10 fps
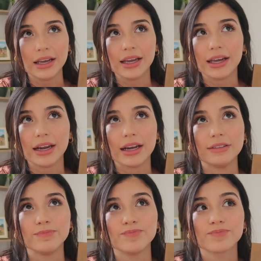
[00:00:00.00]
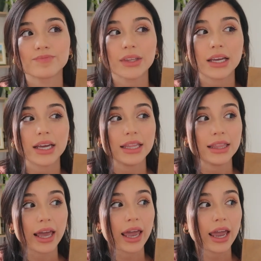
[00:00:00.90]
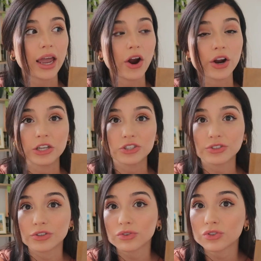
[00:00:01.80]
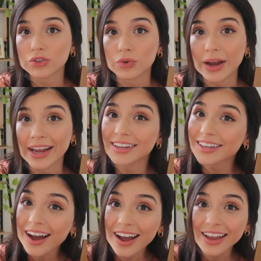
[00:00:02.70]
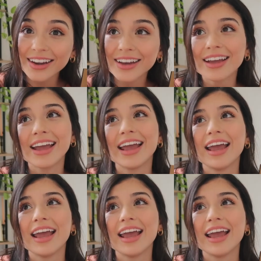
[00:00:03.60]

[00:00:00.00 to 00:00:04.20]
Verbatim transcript: And they are introduced to a gun